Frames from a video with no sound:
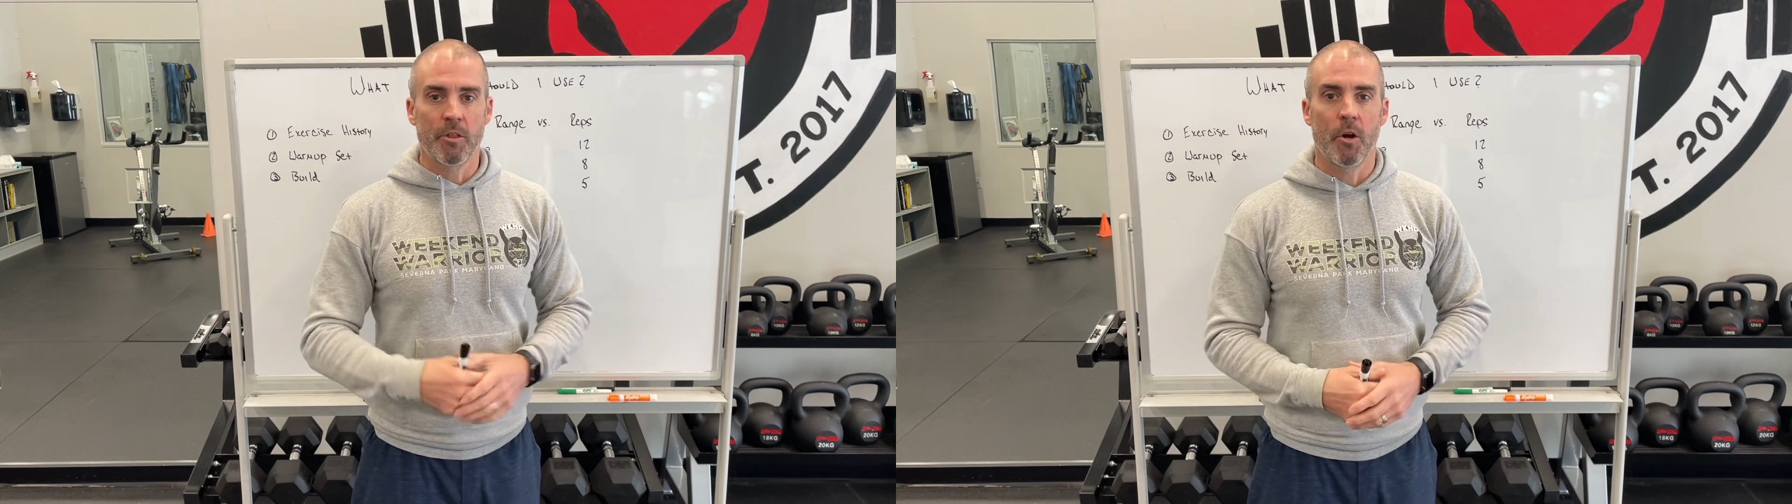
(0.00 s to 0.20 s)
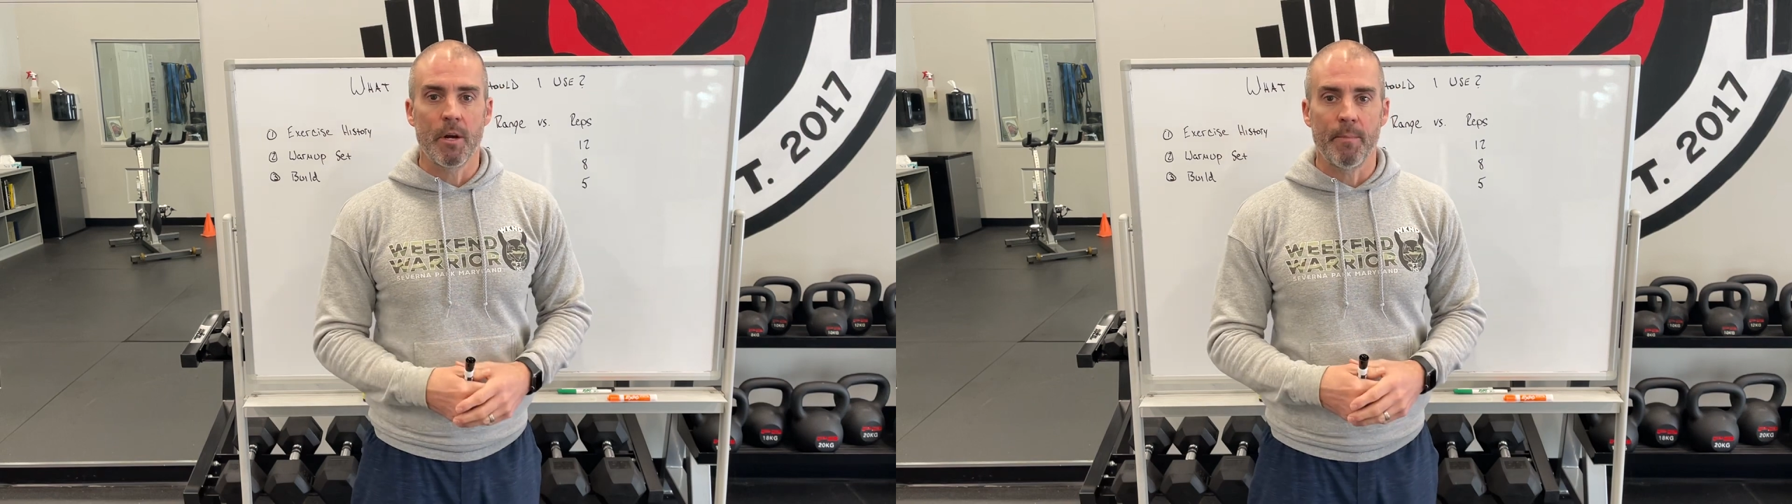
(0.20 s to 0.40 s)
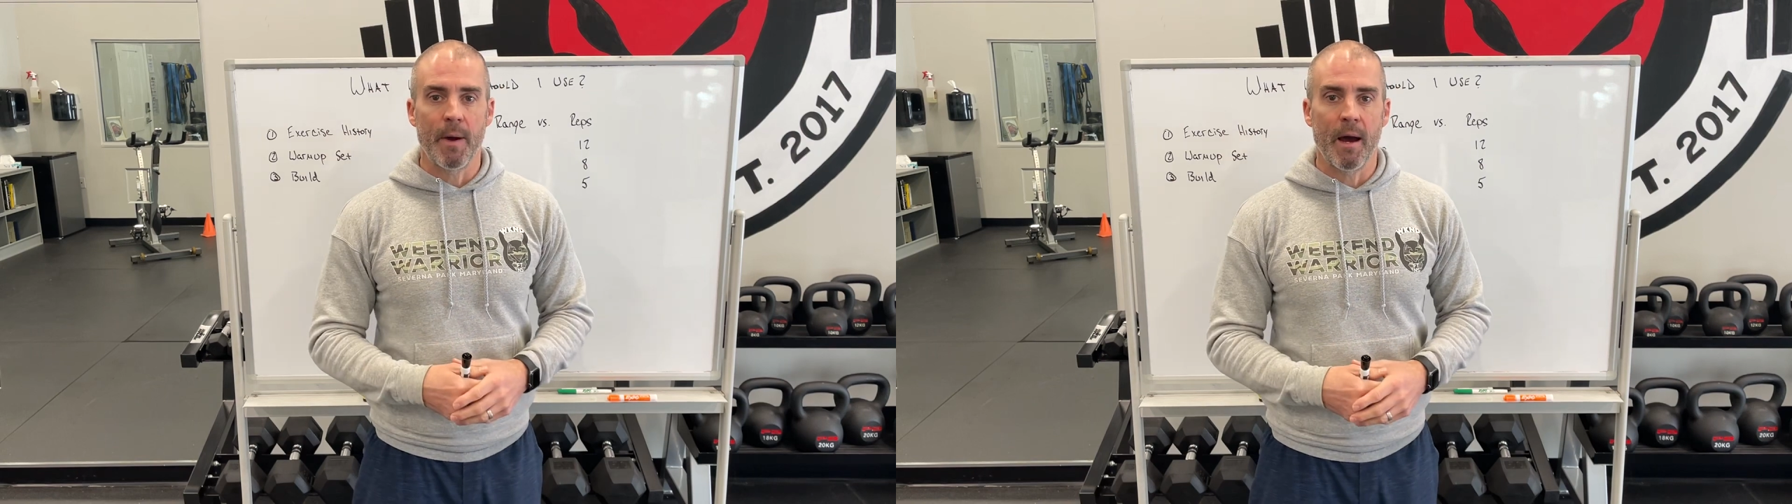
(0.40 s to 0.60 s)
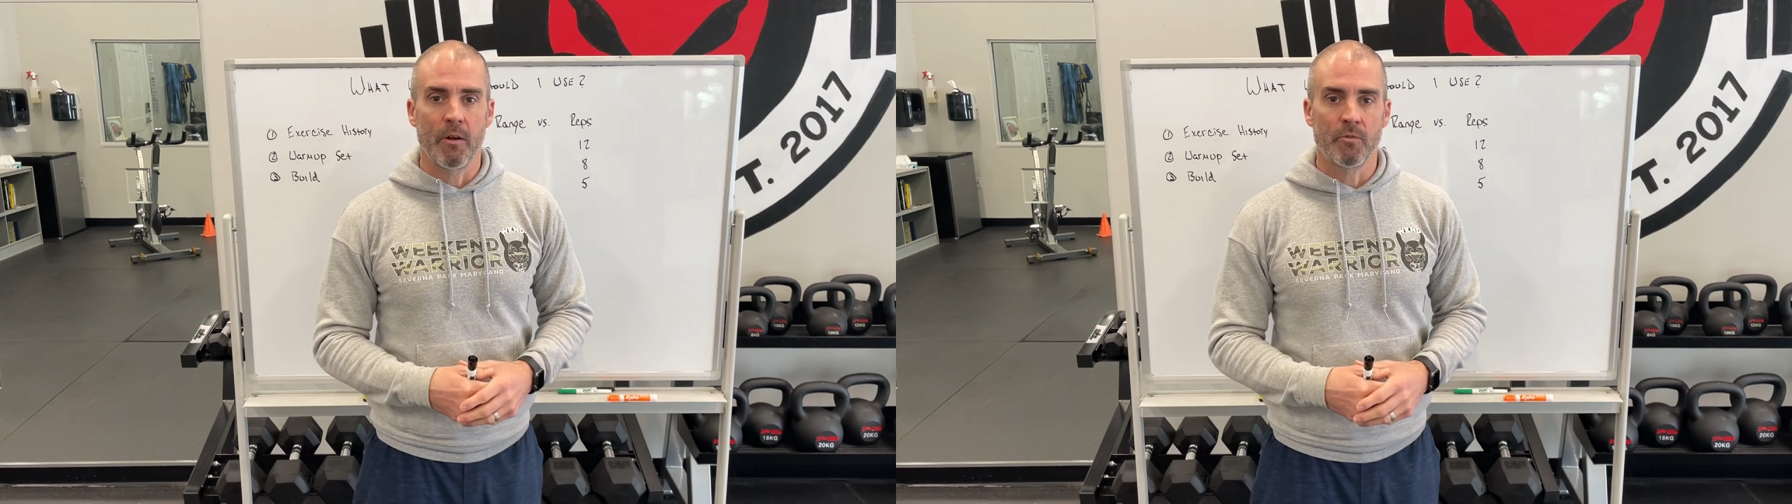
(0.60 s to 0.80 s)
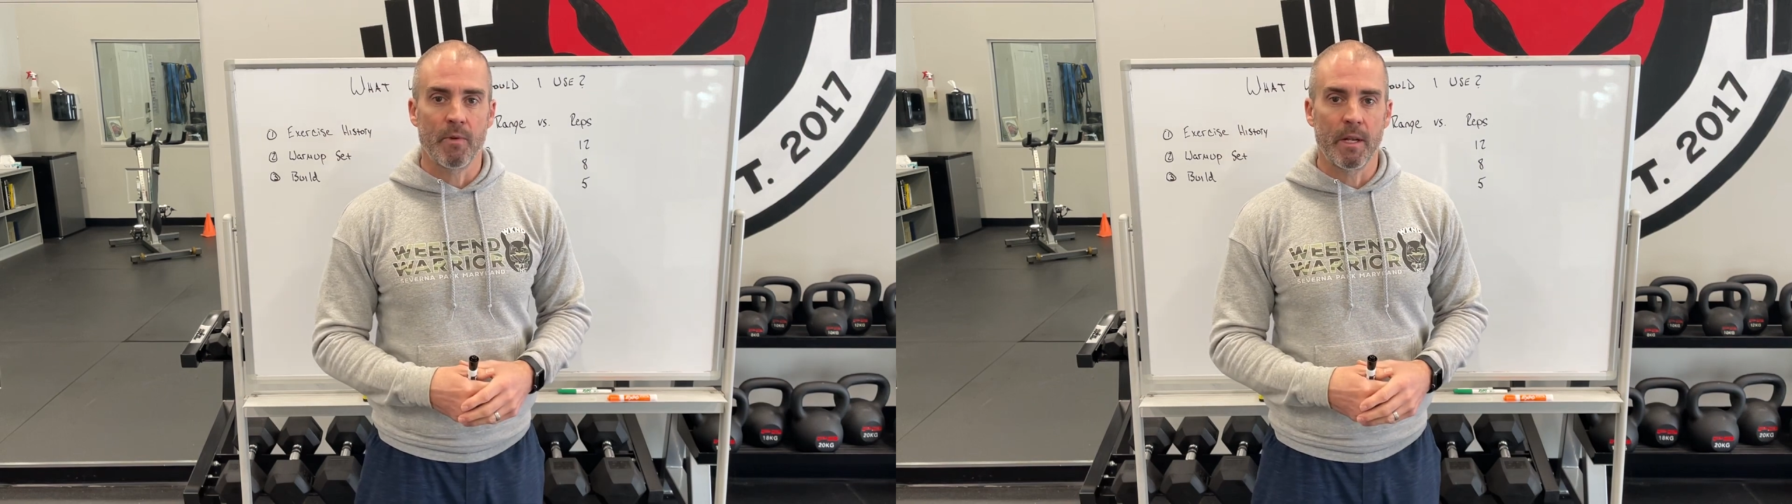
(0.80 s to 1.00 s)
30
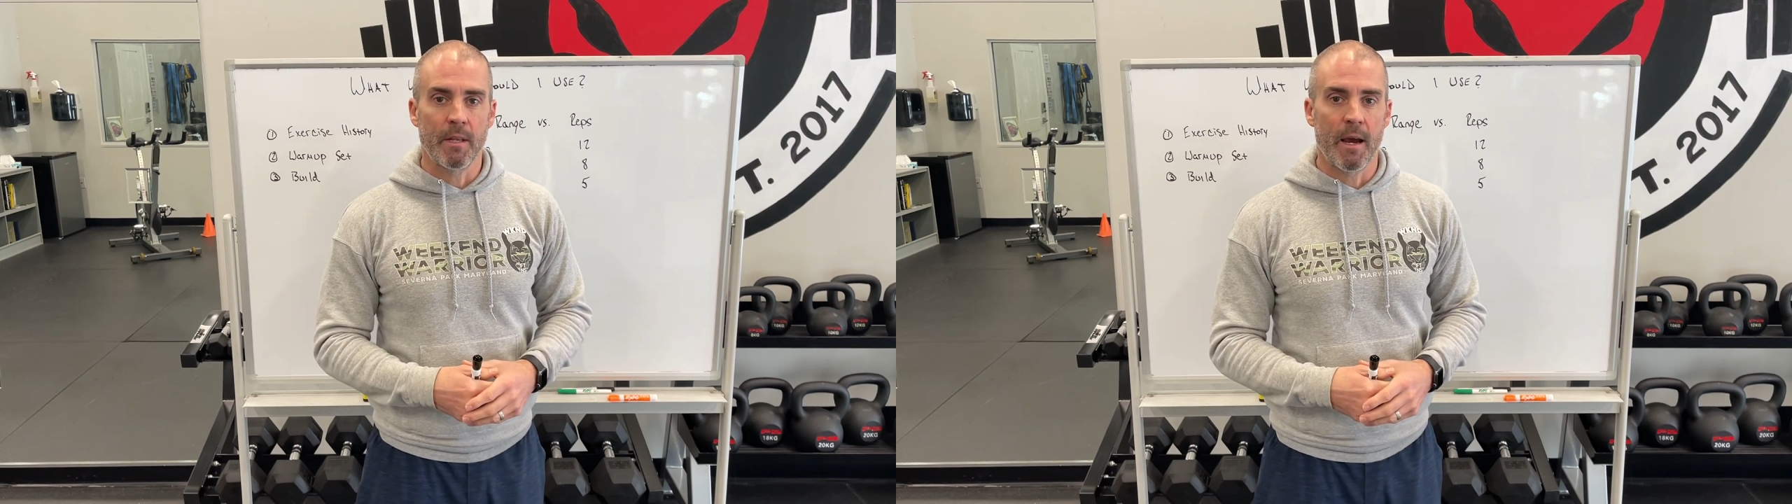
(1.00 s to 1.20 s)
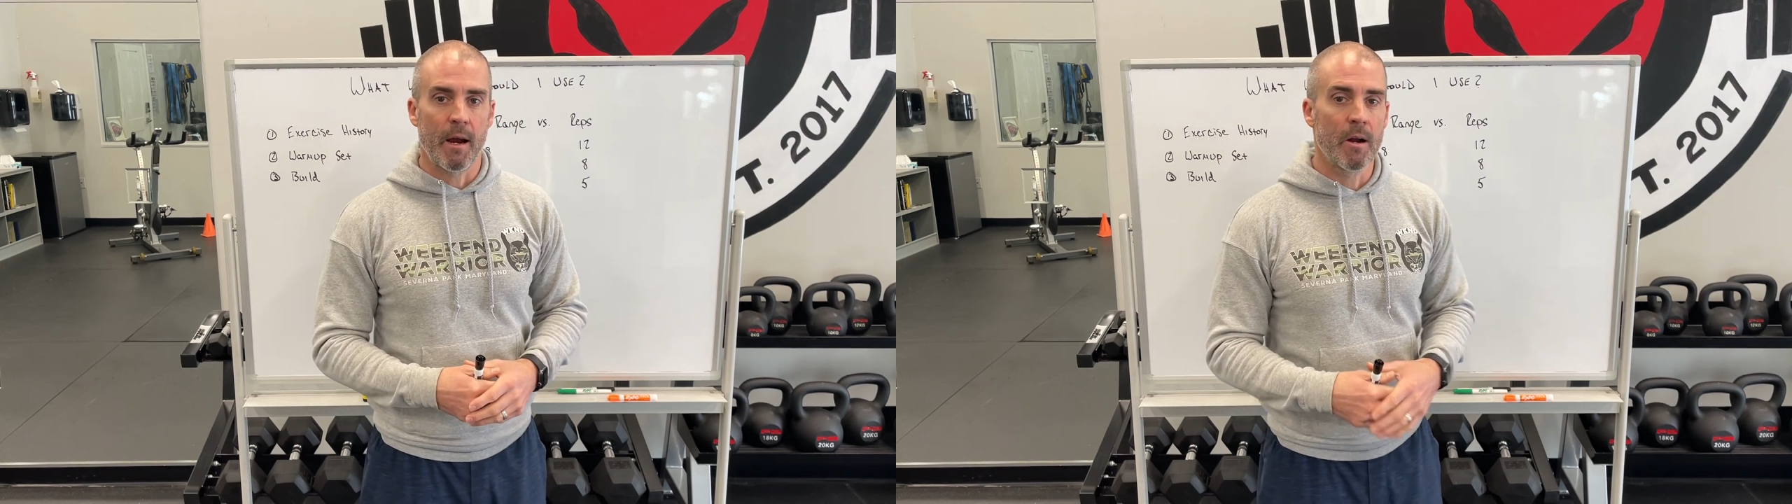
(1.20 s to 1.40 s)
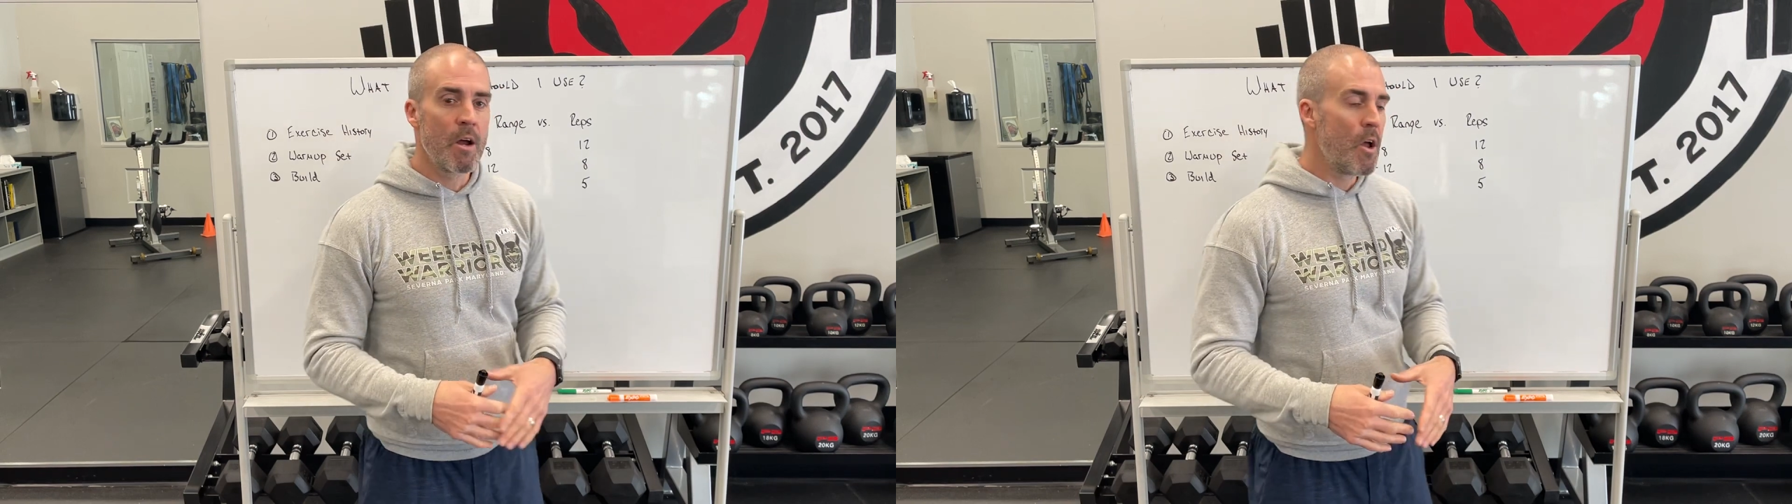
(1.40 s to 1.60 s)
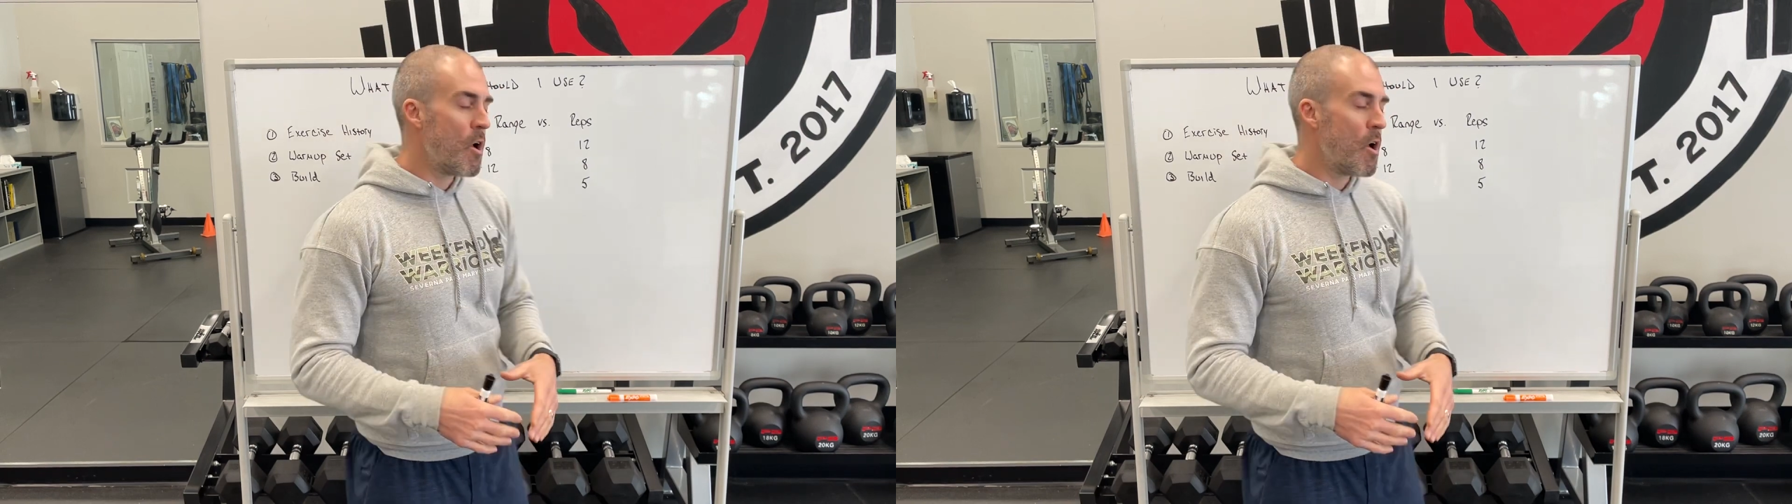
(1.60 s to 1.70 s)
pounds right there.